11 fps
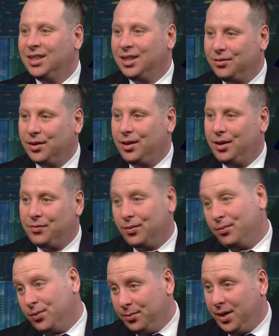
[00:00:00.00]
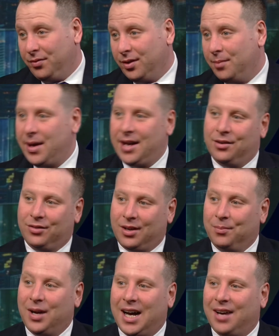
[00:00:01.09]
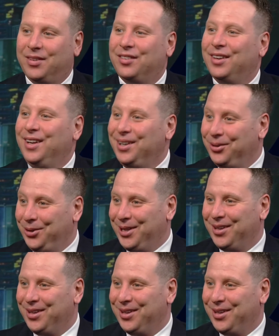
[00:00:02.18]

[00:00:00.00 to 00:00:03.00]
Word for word: for the for me for the better. Some obviously. No, I